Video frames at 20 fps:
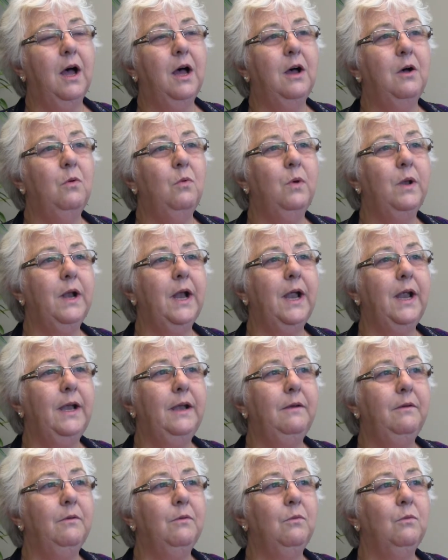When
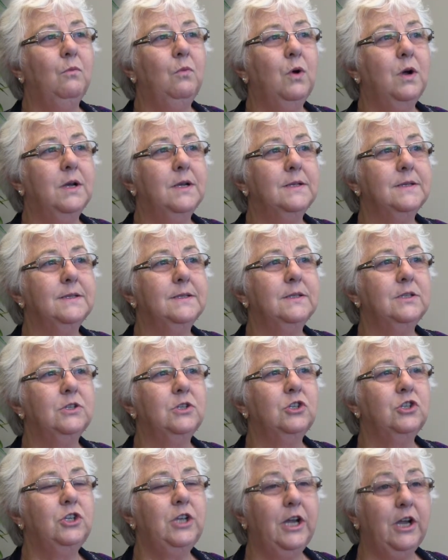I was
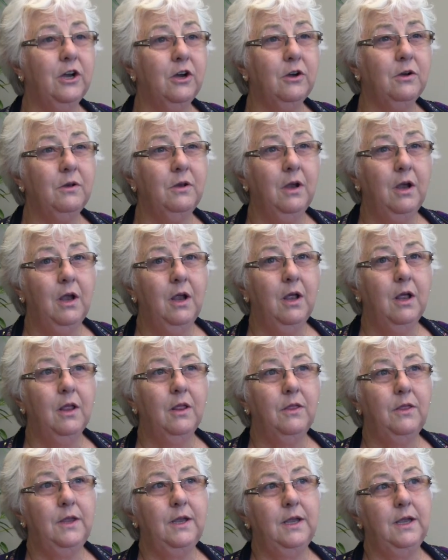shared
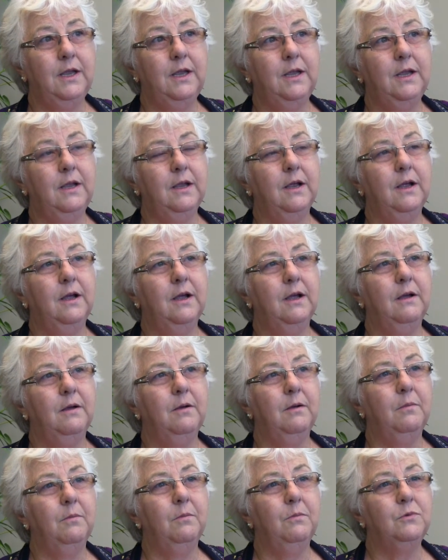the
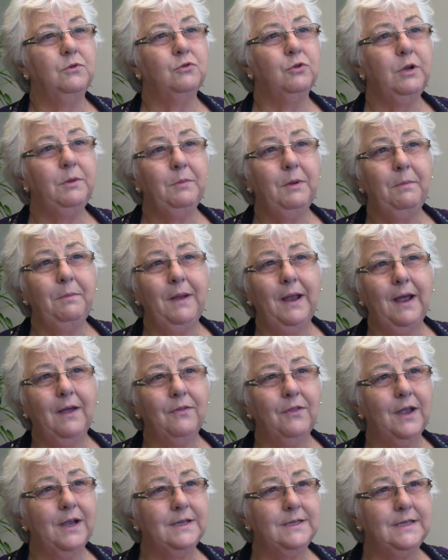treatment
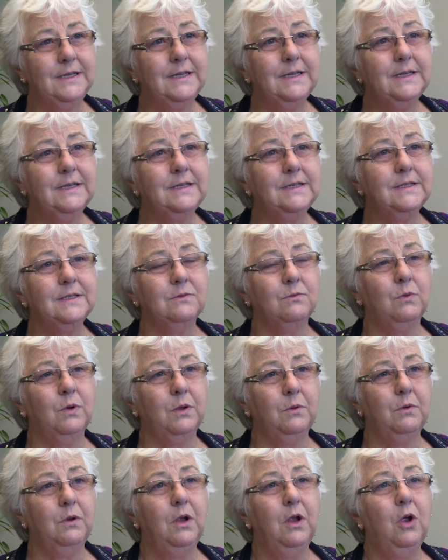path ideas of
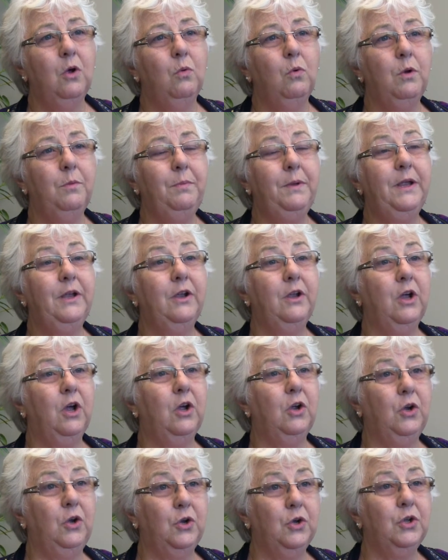what would be a
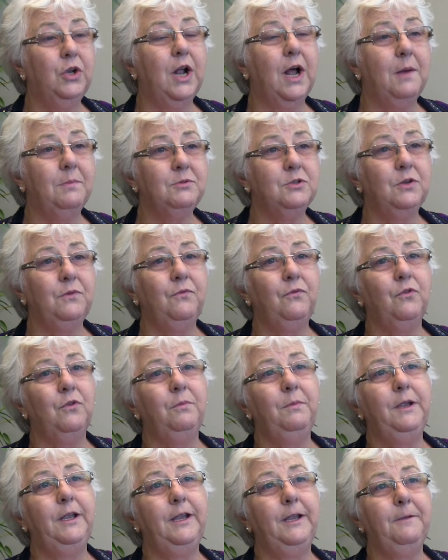good option for
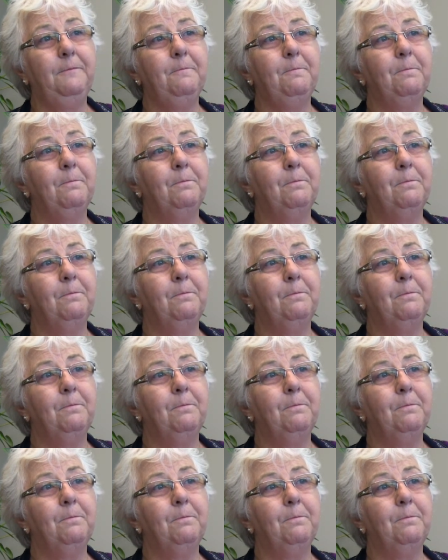me,